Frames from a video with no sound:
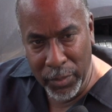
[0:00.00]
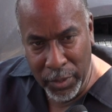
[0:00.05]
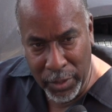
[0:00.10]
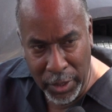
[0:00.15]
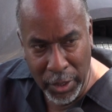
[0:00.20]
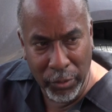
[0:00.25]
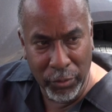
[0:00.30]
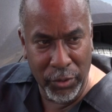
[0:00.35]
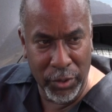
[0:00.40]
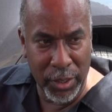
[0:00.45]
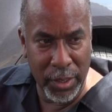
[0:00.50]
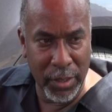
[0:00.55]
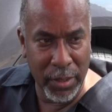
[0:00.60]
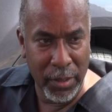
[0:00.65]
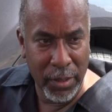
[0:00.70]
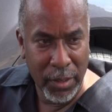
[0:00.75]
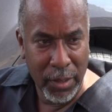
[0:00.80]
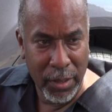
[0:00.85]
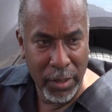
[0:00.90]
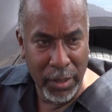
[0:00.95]
guilty
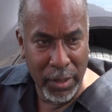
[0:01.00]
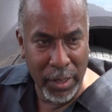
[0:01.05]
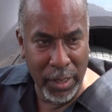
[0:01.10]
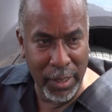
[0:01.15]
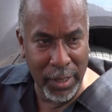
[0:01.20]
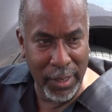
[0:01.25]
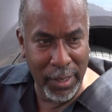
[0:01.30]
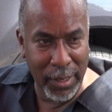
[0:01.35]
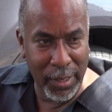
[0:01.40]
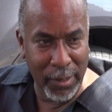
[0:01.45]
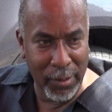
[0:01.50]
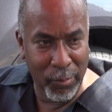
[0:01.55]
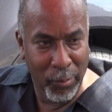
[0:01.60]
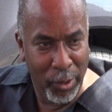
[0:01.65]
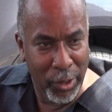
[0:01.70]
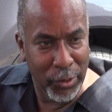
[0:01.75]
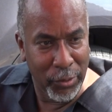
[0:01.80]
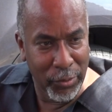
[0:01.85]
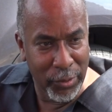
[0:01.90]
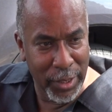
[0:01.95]

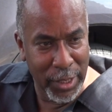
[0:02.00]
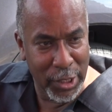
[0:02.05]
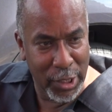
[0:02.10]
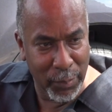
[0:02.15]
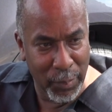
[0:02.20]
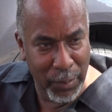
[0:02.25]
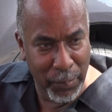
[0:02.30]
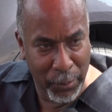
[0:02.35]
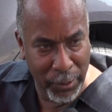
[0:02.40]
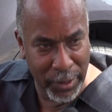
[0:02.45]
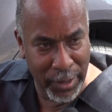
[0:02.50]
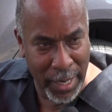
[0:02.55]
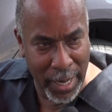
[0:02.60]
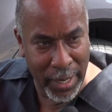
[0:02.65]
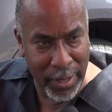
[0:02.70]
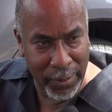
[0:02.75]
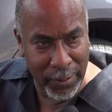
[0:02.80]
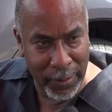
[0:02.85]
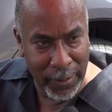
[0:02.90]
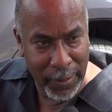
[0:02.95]
one who needs to be put down.